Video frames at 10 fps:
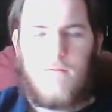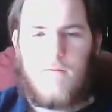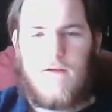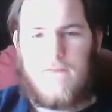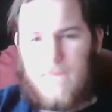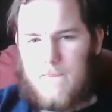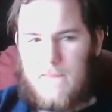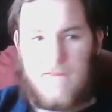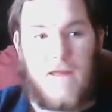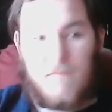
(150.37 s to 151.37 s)
but
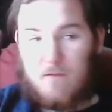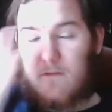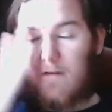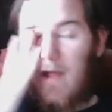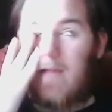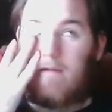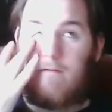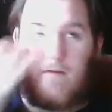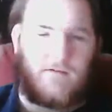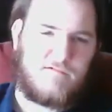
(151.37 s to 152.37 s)
the actual sort of end
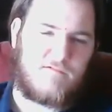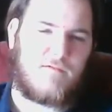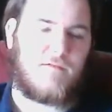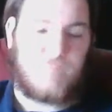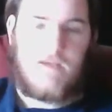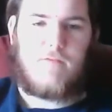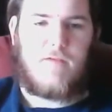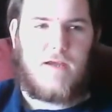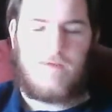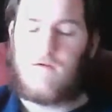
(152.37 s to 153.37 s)
of everyone sort of
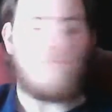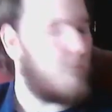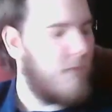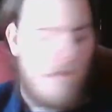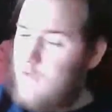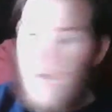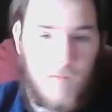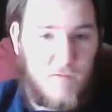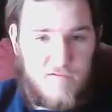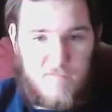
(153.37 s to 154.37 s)
leaving and the only thing being
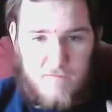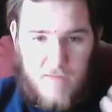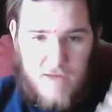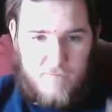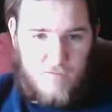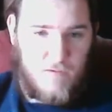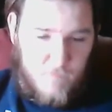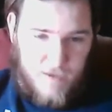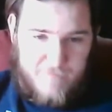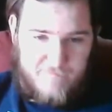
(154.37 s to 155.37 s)
accomplished is that with full
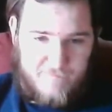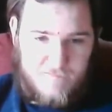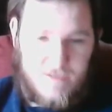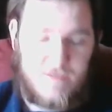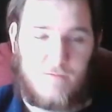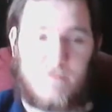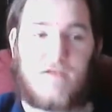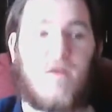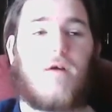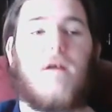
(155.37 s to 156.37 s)
patterns like Yummy
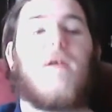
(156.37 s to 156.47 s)
Kong,